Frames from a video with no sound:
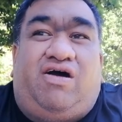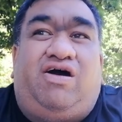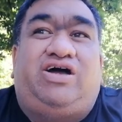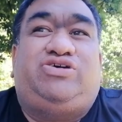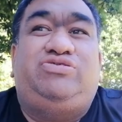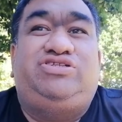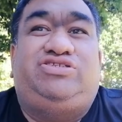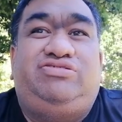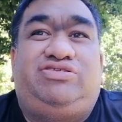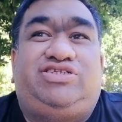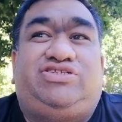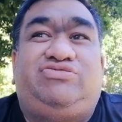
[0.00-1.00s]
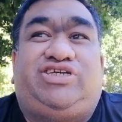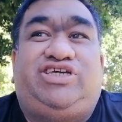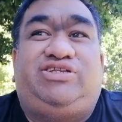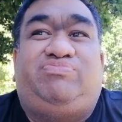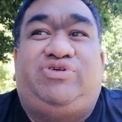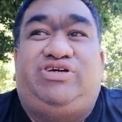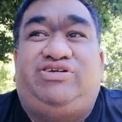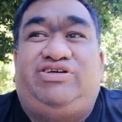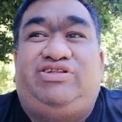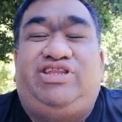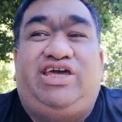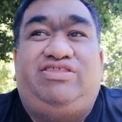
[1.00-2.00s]
I couldn't do this to a kid,
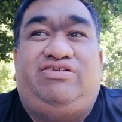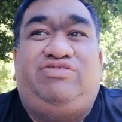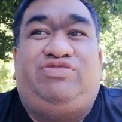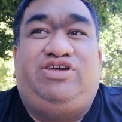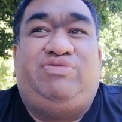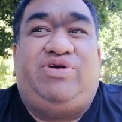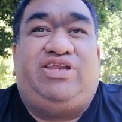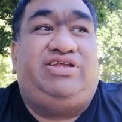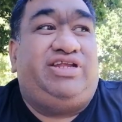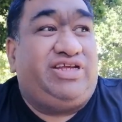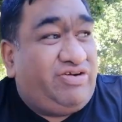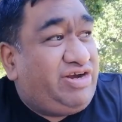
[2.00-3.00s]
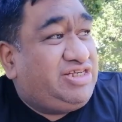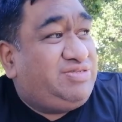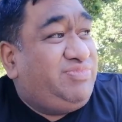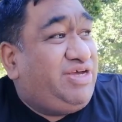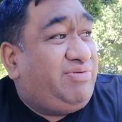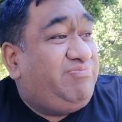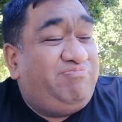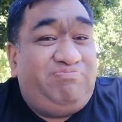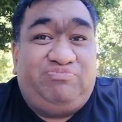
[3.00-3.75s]
but now that I think about it, it cracks me up.